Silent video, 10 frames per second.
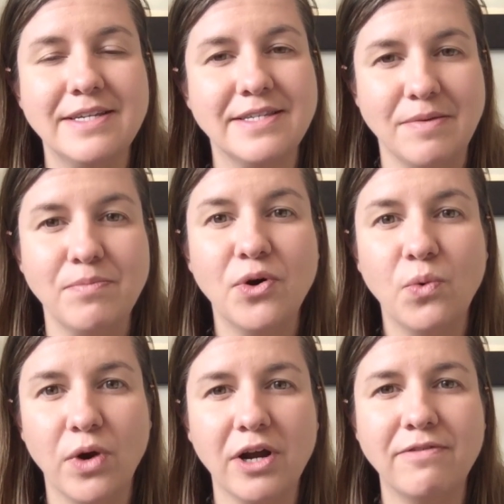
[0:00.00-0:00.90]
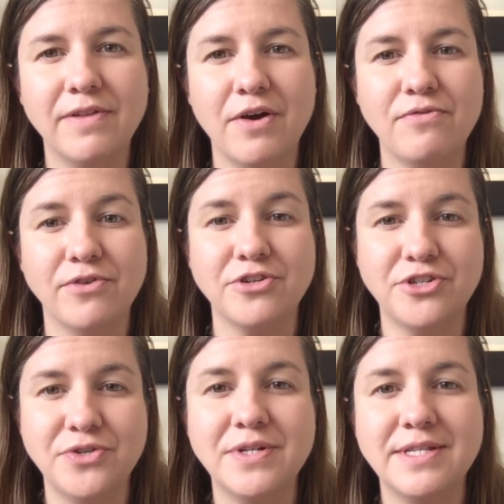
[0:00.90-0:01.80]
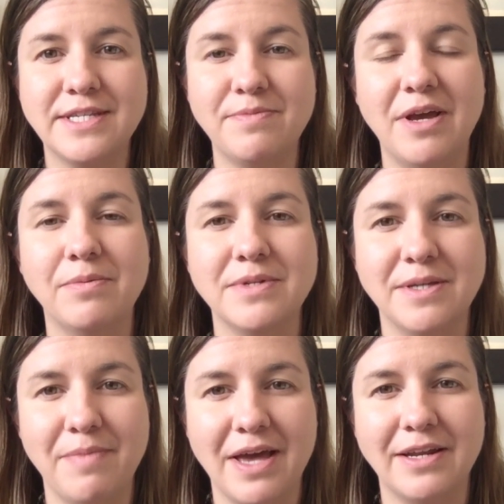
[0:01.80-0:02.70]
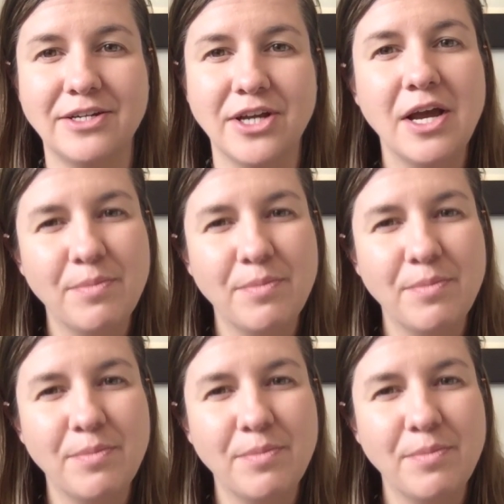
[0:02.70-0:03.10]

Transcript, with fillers: simple workflow for students to be able to manage,